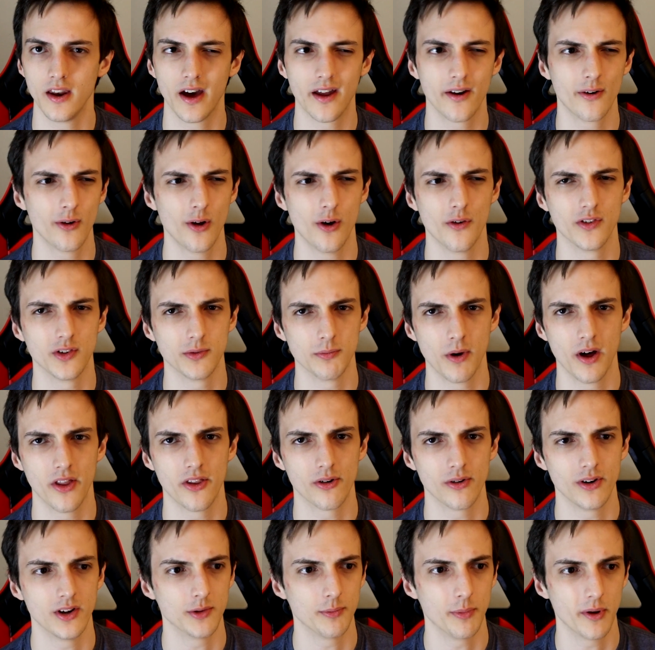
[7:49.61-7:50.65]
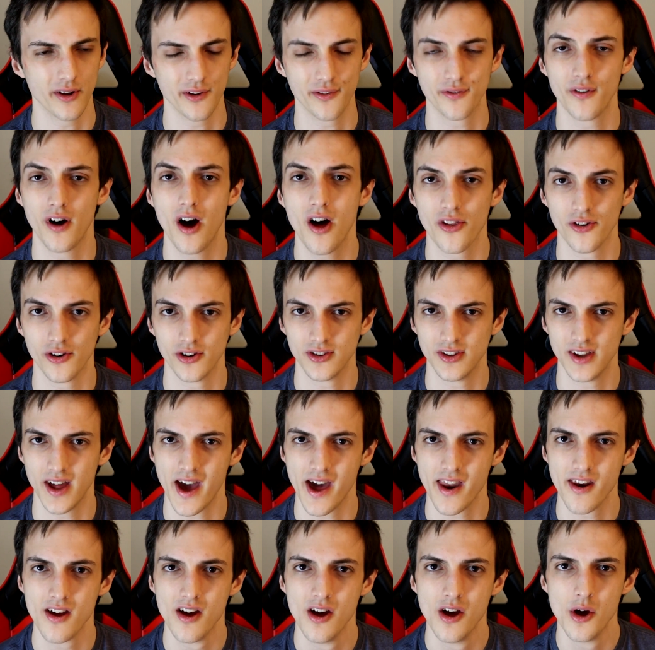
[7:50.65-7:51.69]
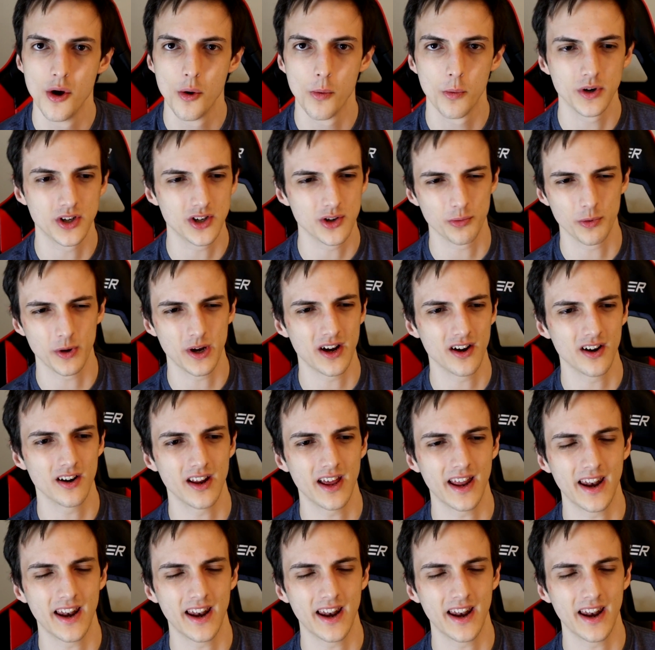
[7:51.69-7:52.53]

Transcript: I don't know if his mother is, but his father's dead, which is weird.